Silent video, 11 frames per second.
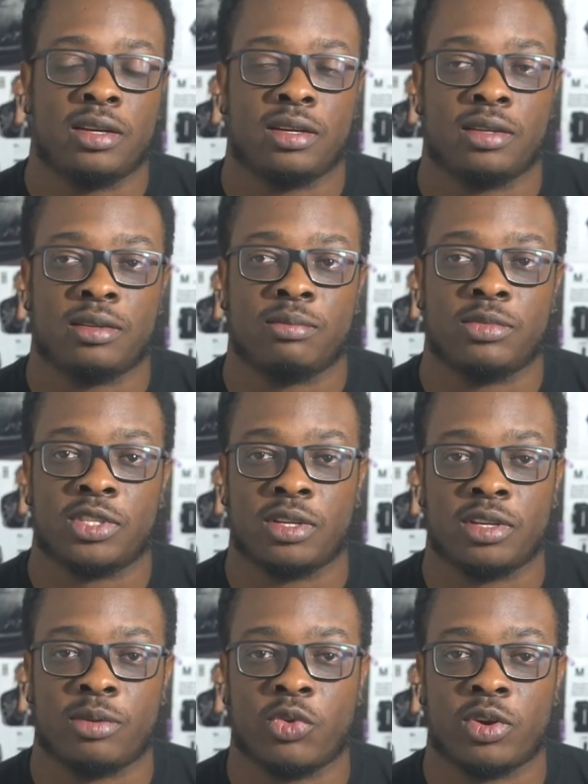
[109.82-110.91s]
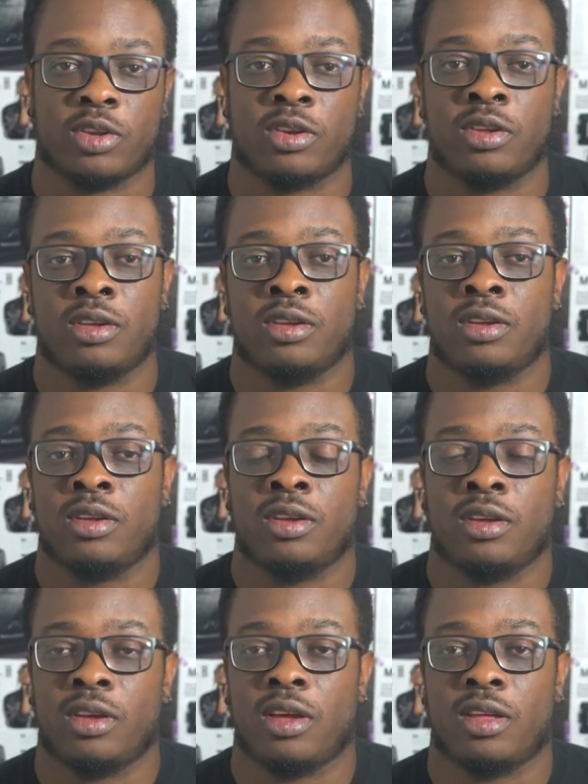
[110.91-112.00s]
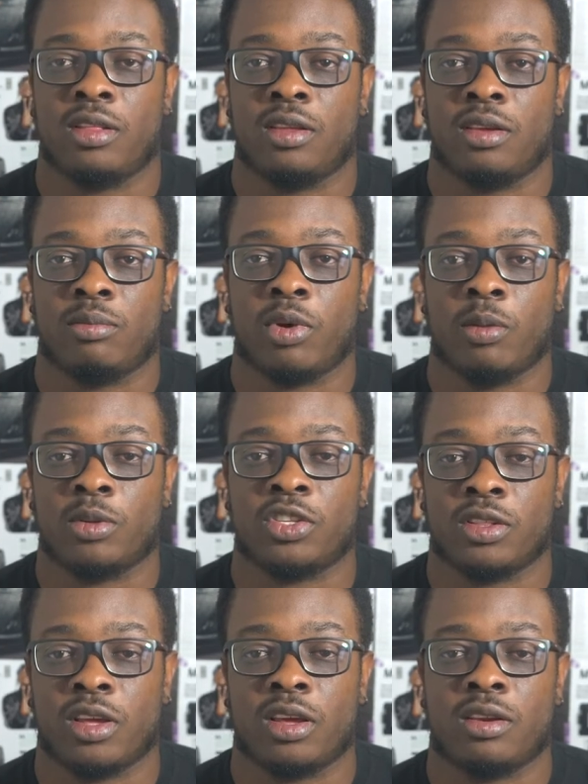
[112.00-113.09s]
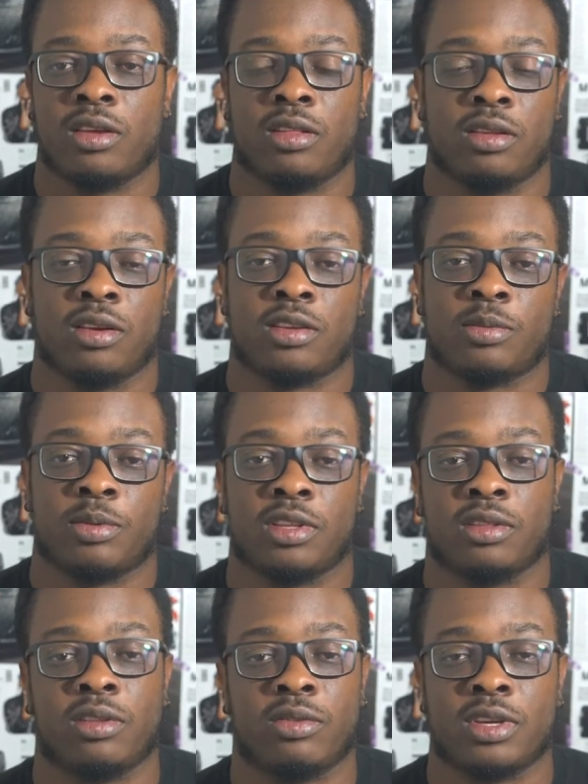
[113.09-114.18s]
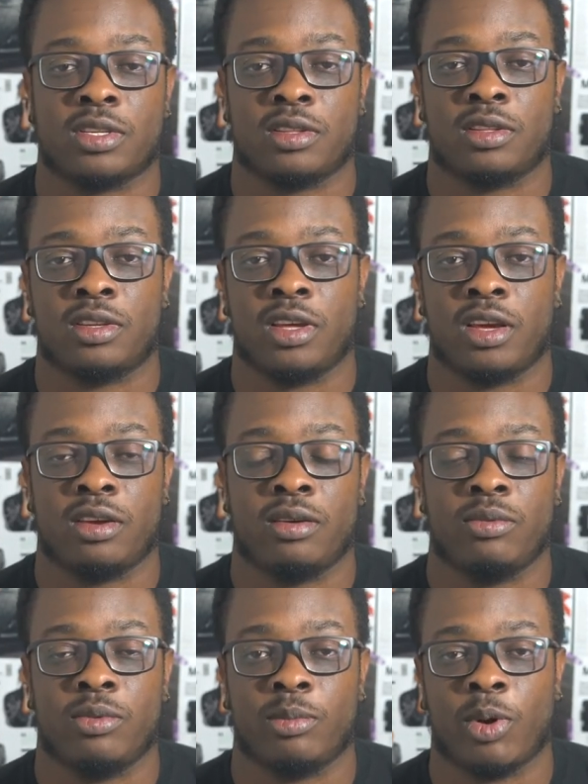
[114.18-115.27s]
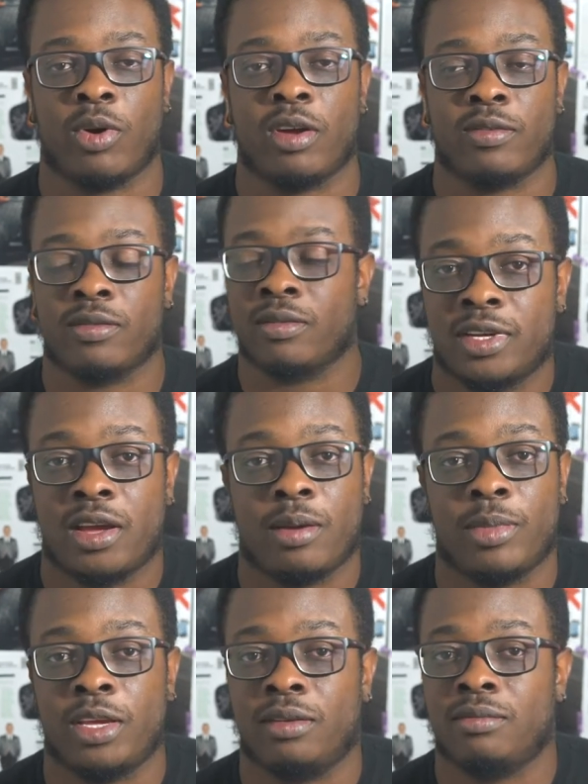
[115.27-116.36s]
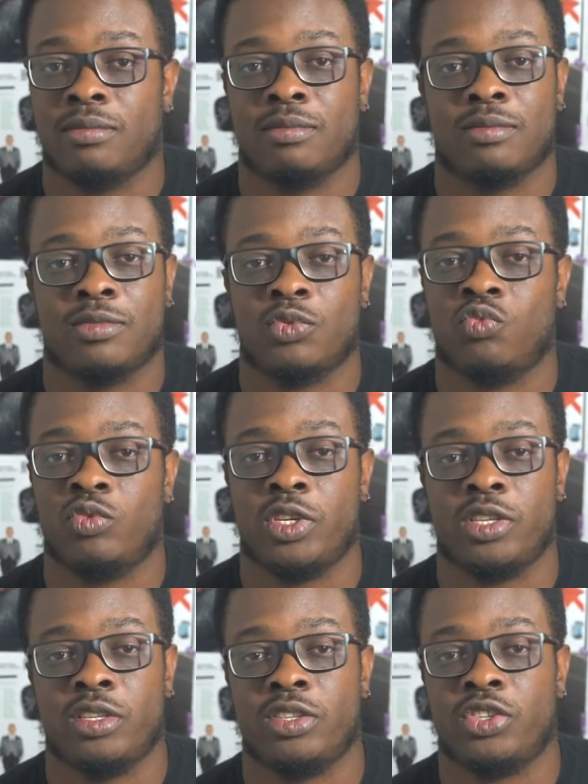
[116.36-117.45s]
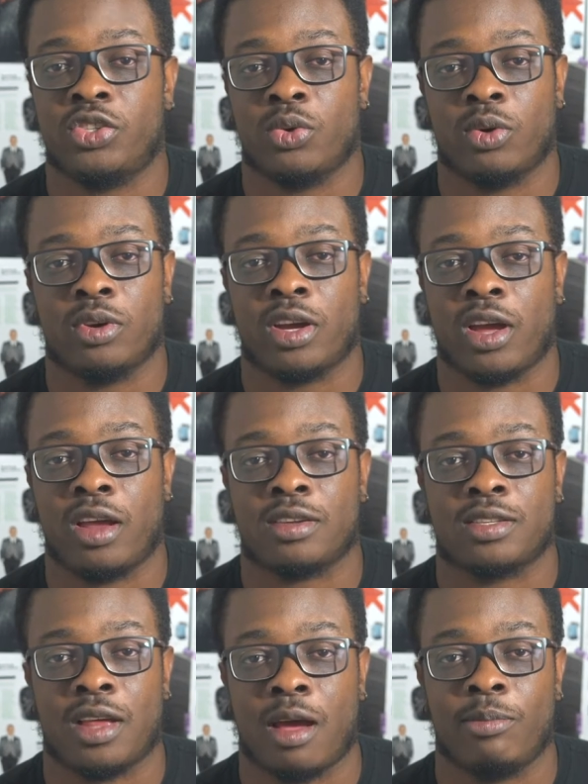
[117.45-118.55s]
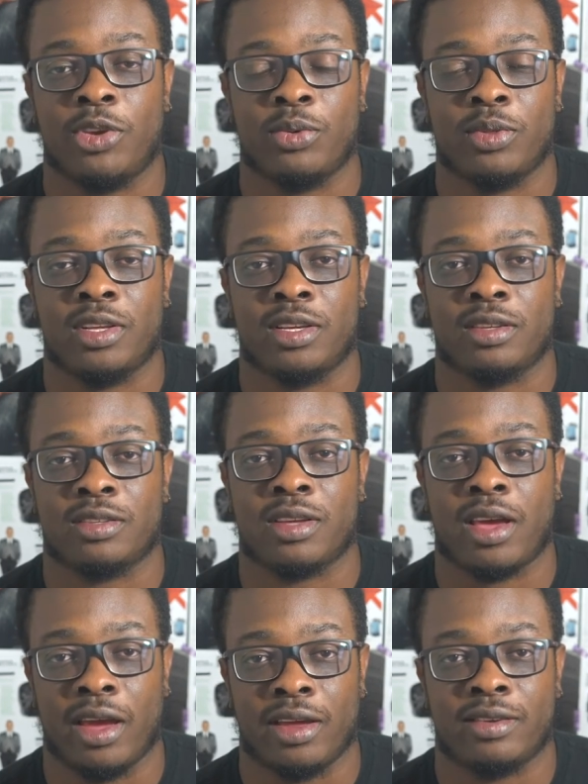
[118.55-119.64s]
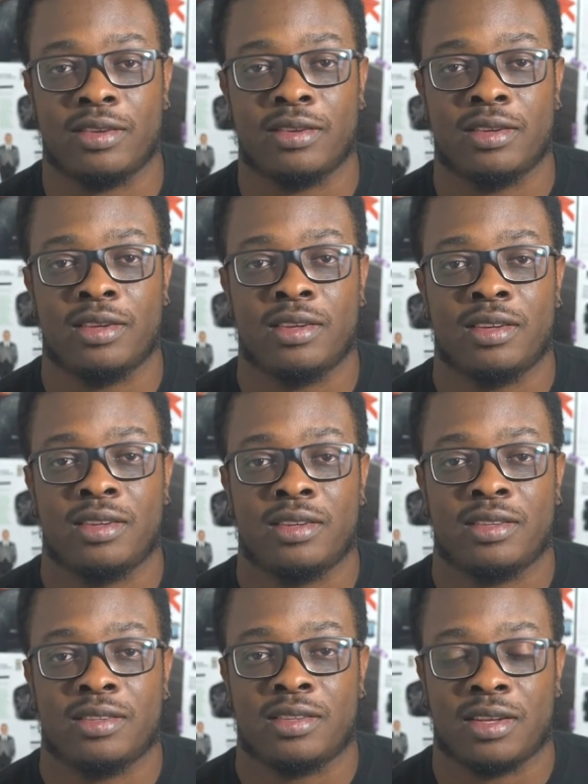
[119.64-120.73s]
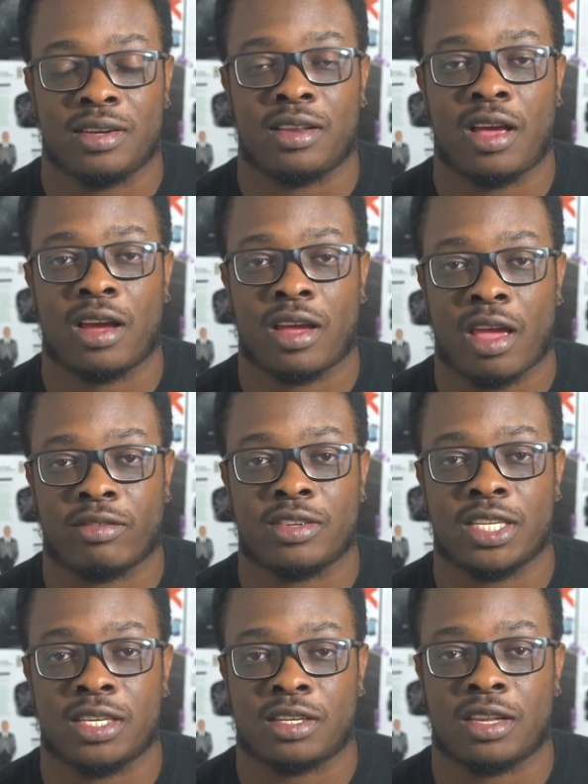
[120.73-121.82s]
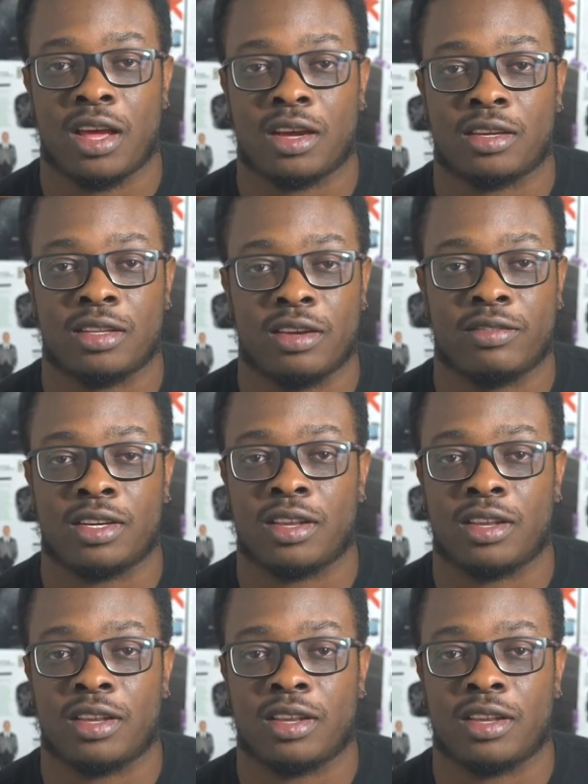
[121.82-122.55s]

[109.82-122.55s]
uh, Sunday morning, and then publishing that. And then I spent the rest of the day with my wife. I mean, really short. I gotta stop doing these at 10 o'clock, after 10 o'clock, 11